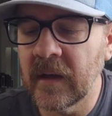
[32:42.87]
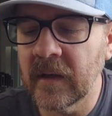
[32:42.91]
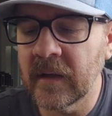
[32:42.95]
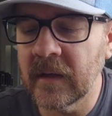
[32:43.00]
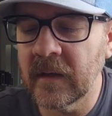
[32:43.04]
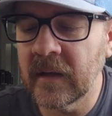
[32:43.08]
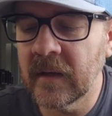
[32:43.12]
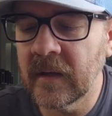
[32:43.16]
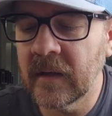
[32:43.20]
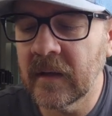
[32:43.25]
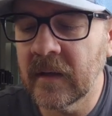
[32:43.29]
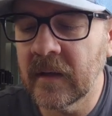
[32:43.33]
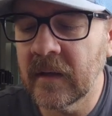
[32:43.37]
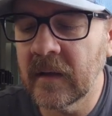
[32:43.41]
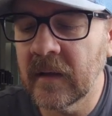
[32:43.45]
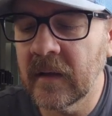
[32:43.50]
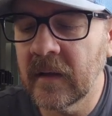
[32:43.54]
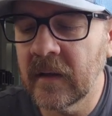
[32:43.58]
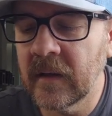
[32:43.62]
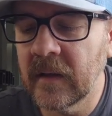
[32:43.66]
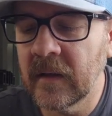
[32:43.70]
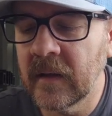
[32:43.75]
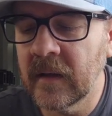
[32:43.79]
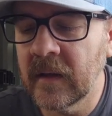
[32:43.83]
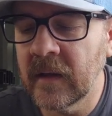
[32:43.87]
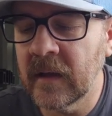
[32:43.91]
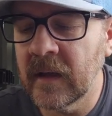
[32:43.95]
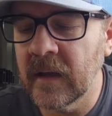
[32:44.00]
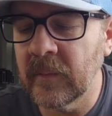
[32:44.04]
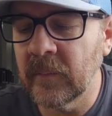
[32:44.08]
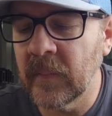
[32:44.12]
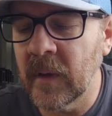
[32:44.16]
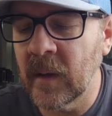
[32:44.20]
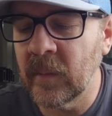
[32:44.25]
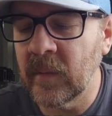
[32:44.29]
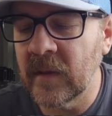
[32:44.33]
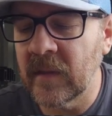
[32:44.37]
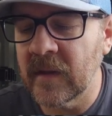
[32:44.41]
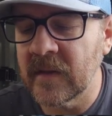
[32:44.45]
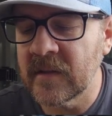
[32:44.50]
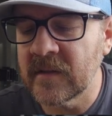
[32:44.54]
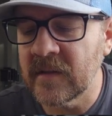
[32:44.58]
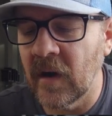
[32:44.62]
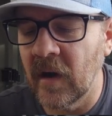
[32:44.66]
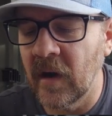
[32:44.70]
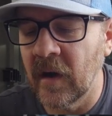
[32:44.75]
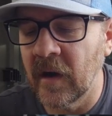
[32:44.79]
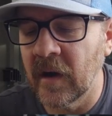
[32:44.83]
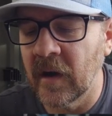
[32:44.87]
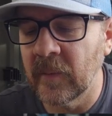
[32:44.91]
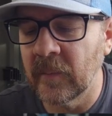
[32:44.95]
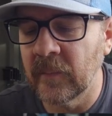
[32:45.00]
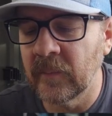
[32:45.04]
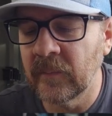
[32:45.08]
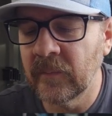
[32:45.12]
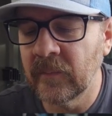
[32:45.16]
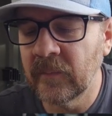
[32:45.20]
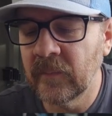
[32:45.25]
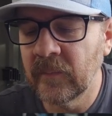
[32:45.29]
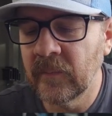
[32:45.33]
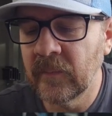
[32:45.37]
to get maybe this arm